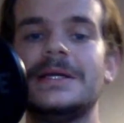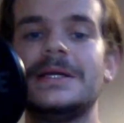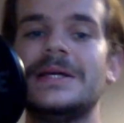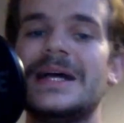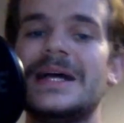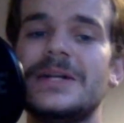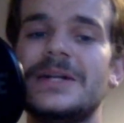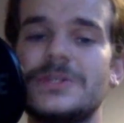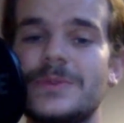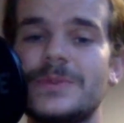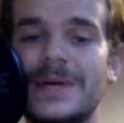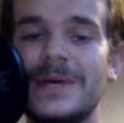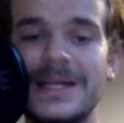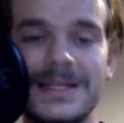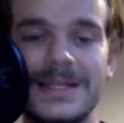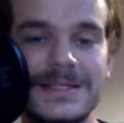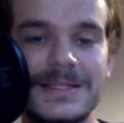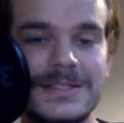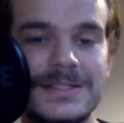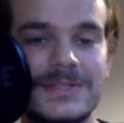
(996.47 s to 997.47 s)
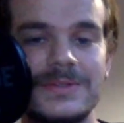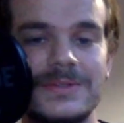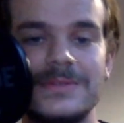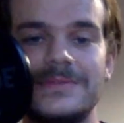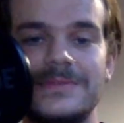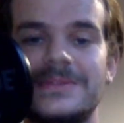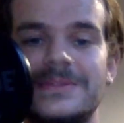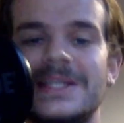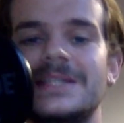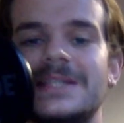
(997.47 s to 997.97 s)
Elsewhere, sort
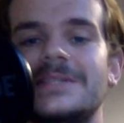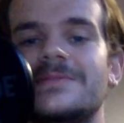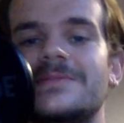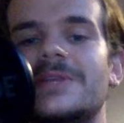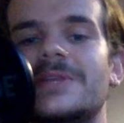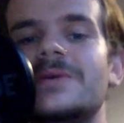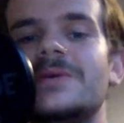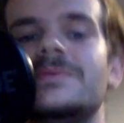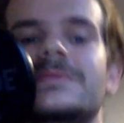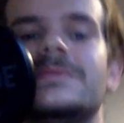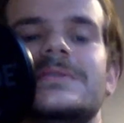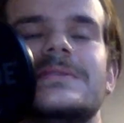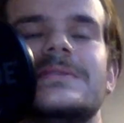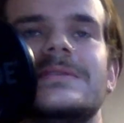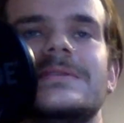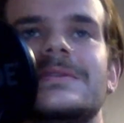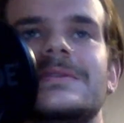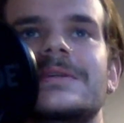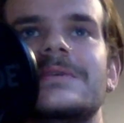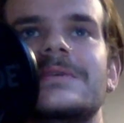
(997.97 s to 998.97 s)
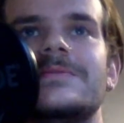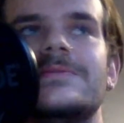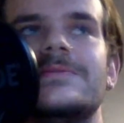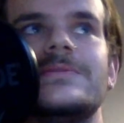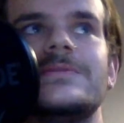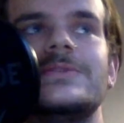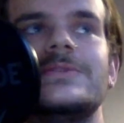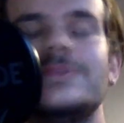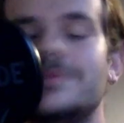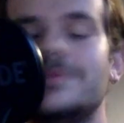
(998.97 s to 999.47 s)
of things of note that have
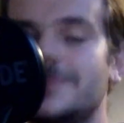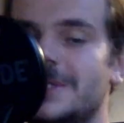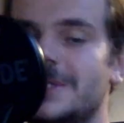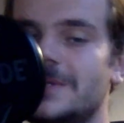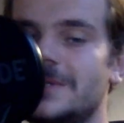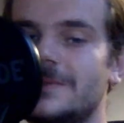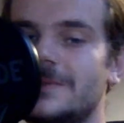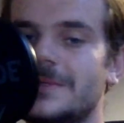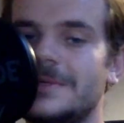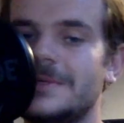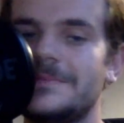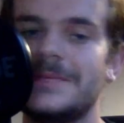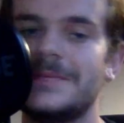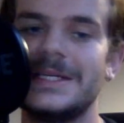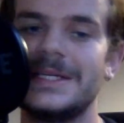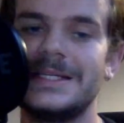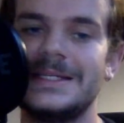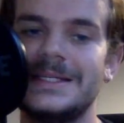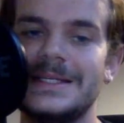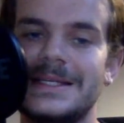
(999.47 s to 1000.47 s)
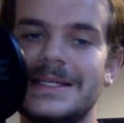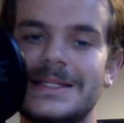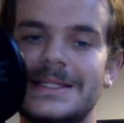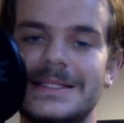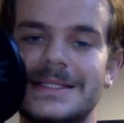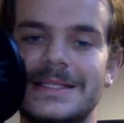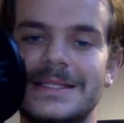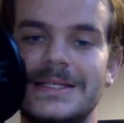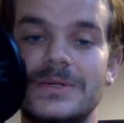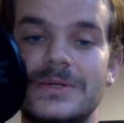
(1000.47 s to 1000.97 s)
jumped out at me in
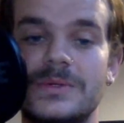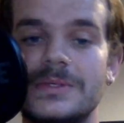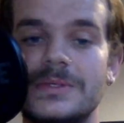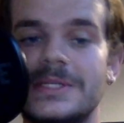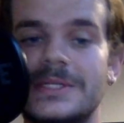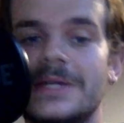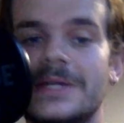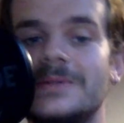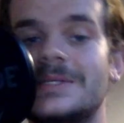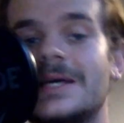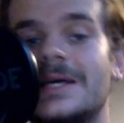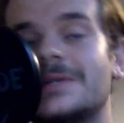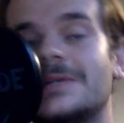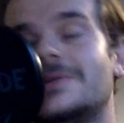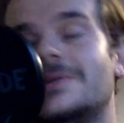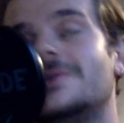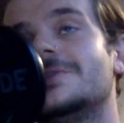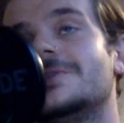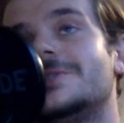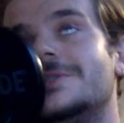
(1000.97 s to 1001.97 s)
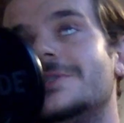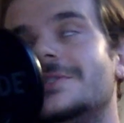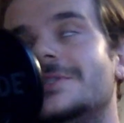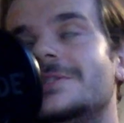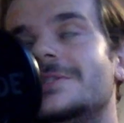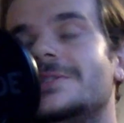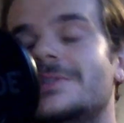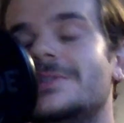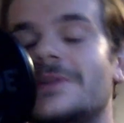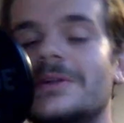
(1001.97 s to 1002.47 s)
the audio
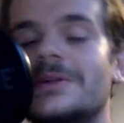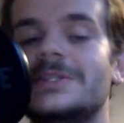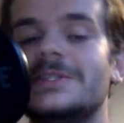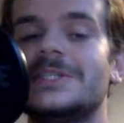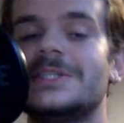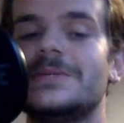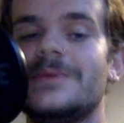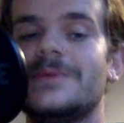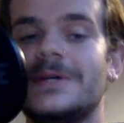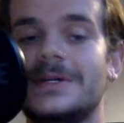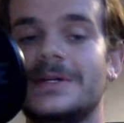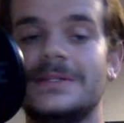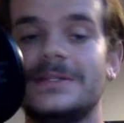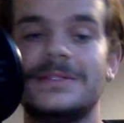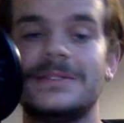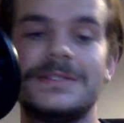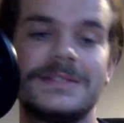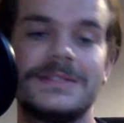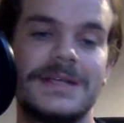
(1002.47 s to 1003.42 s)
technology world.